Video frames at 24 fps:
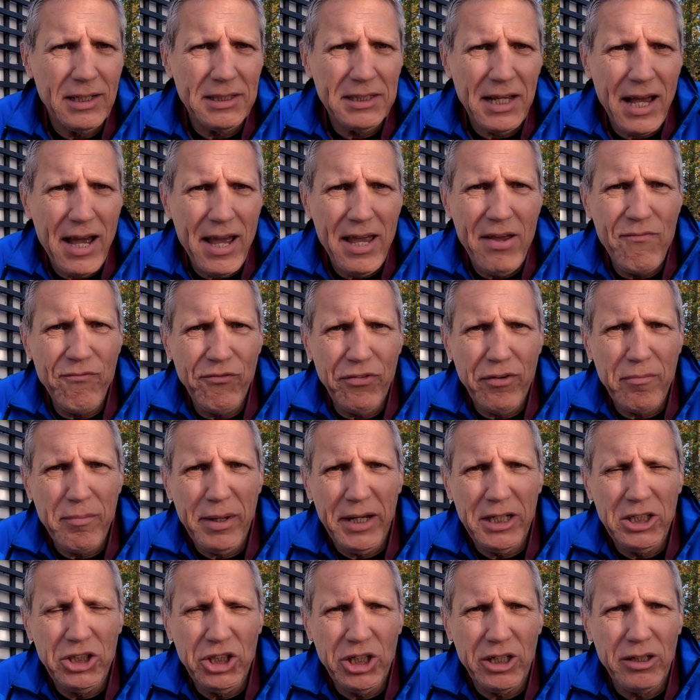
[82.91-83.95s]
as that
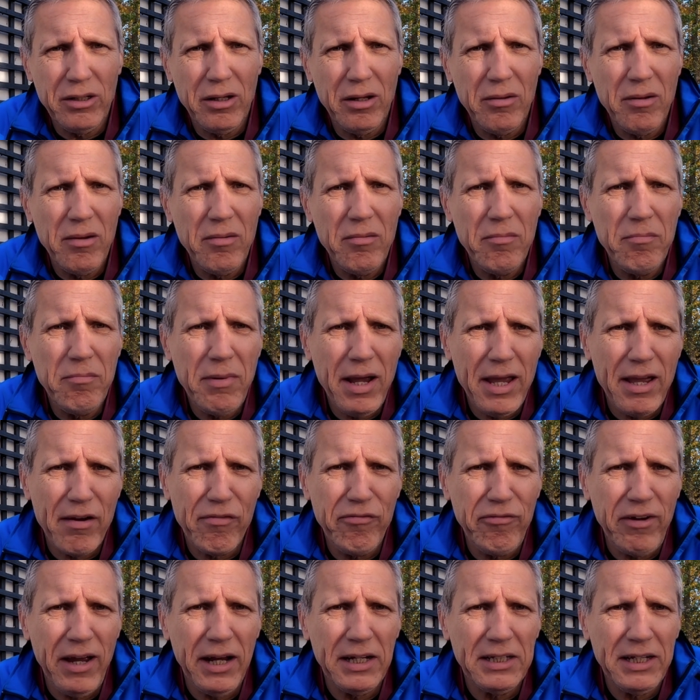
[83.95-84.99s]
information may
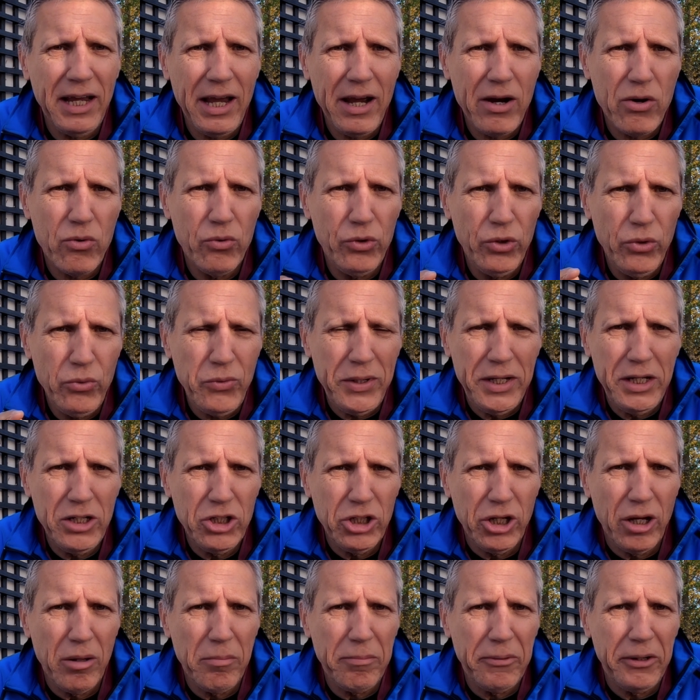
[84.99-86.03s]
affect how you
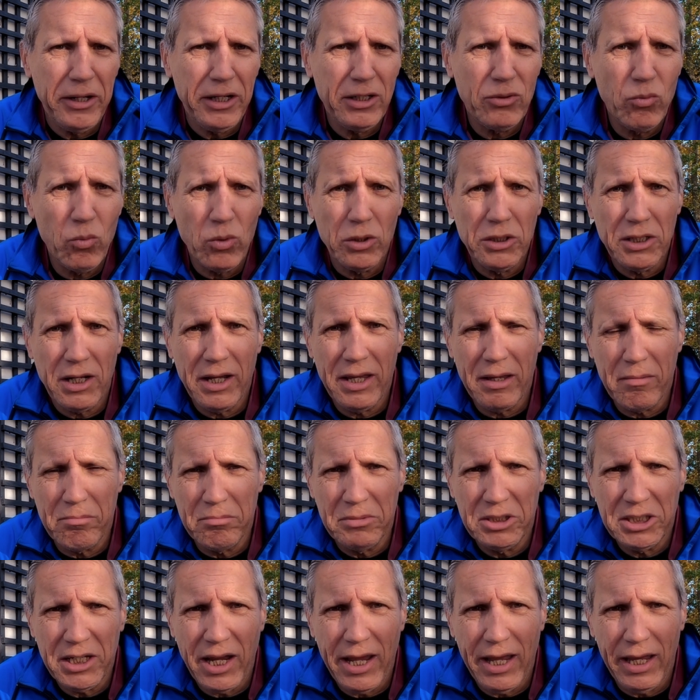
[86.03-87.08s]
interpret what I
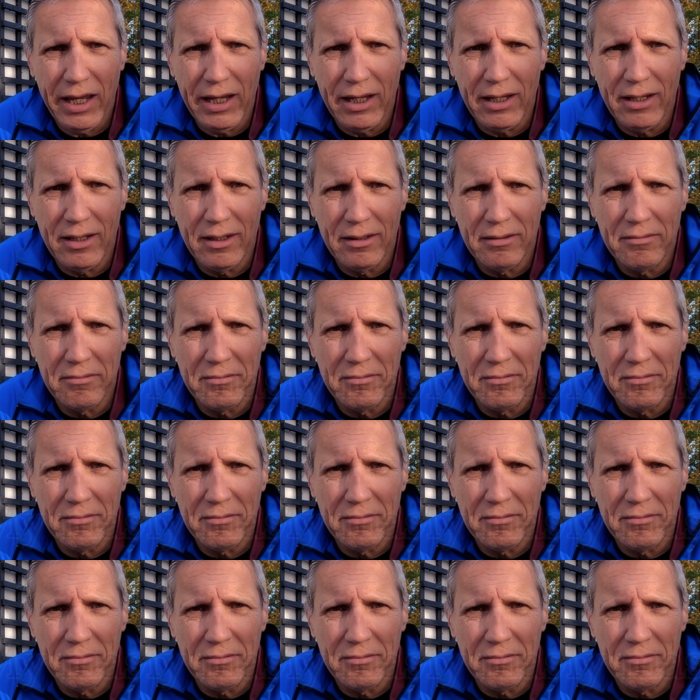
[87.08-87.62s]
am saying.